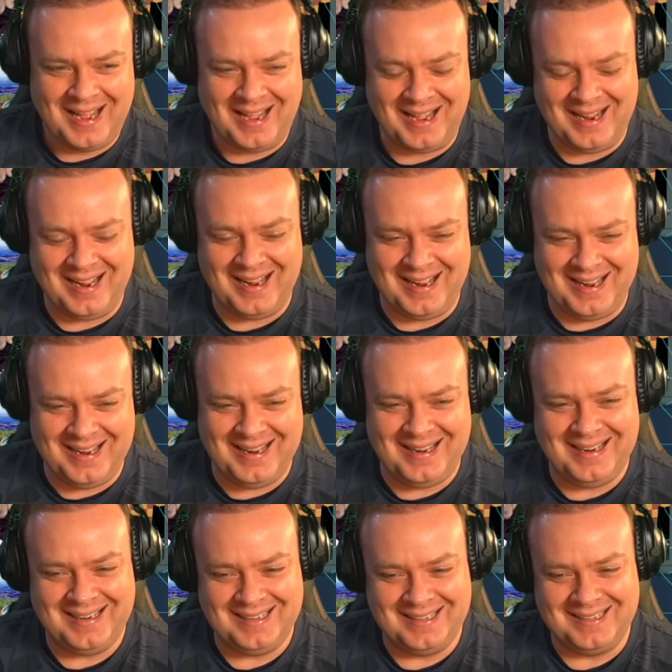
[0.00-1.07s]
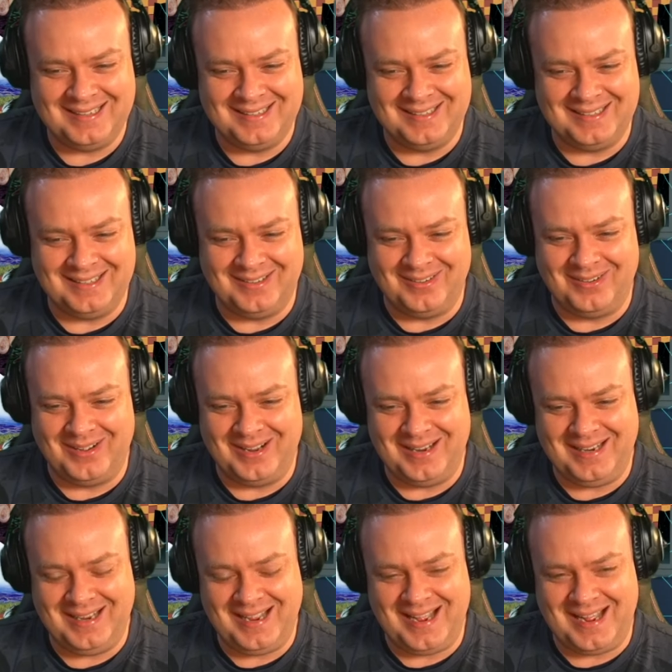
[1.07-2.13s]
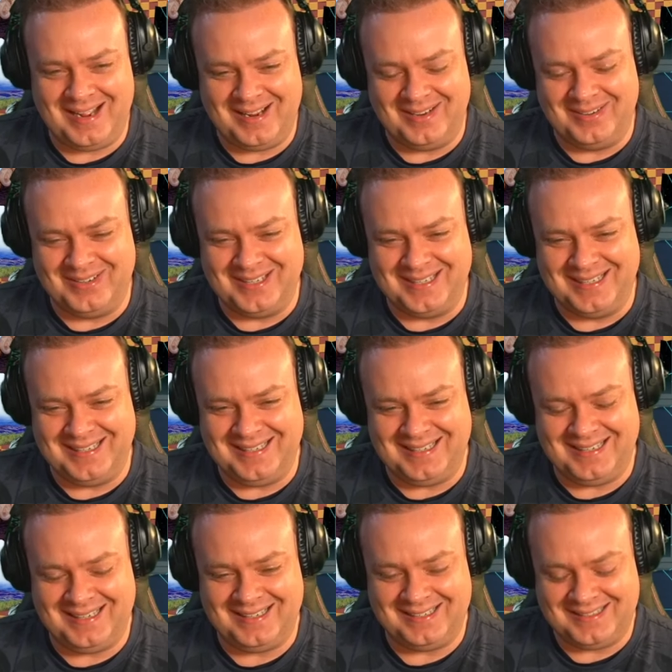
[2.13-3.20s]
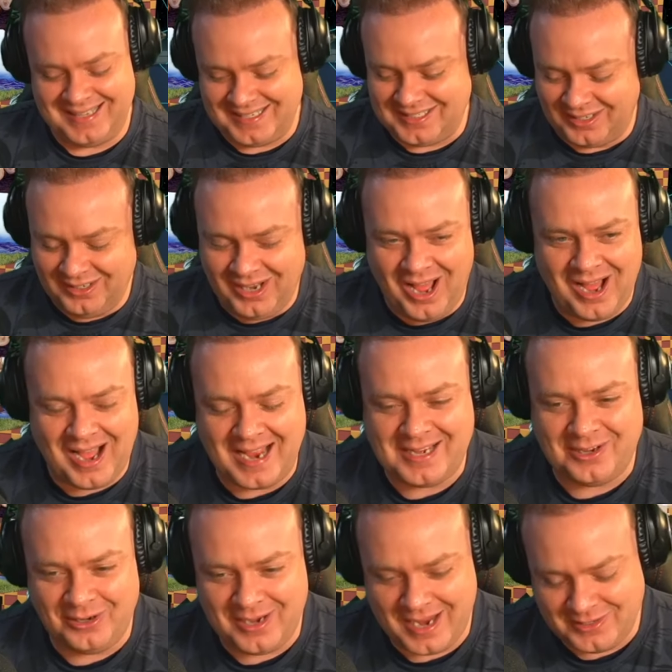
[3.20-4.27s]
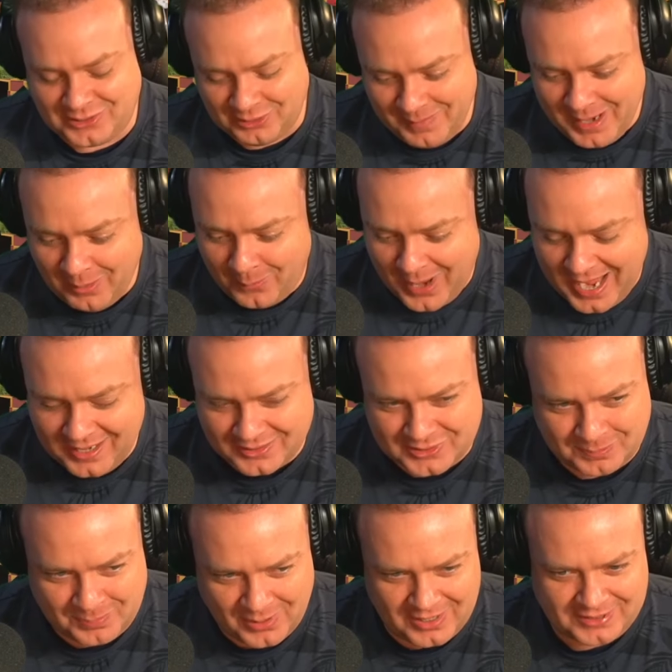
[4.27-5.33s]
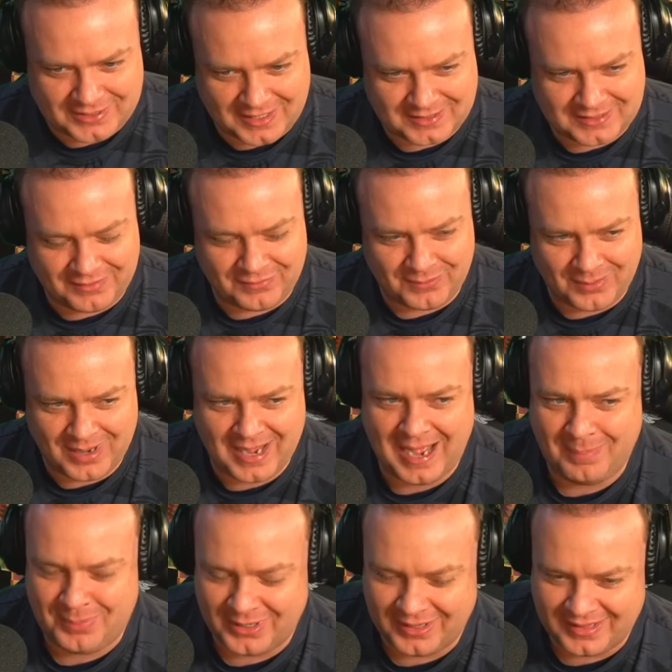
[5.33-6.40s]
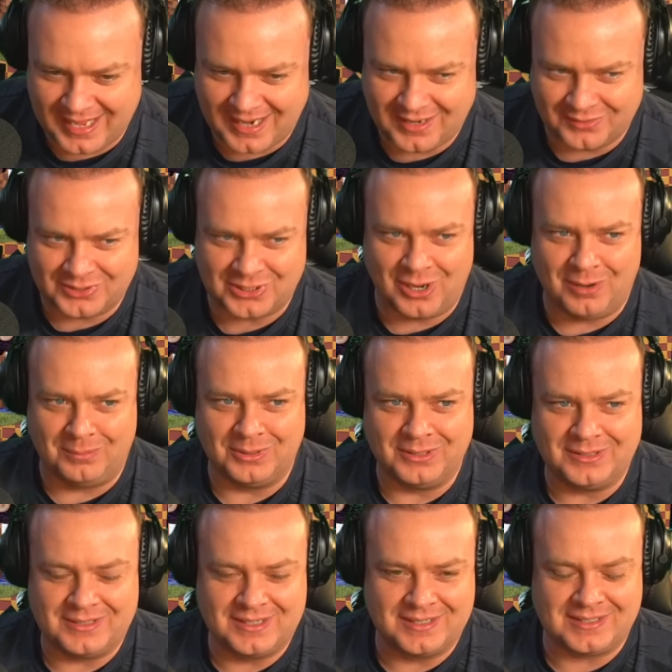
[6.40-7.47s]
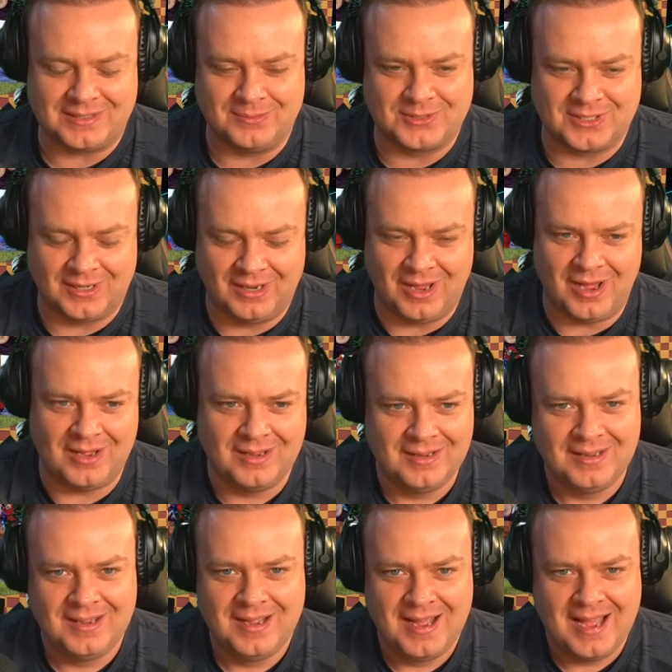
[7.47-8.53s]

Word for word: Uh, yeah, uh, uh, there's a lot. I couldn't. It took me a while to process even what happened at the end of Stormblood because it was a lot.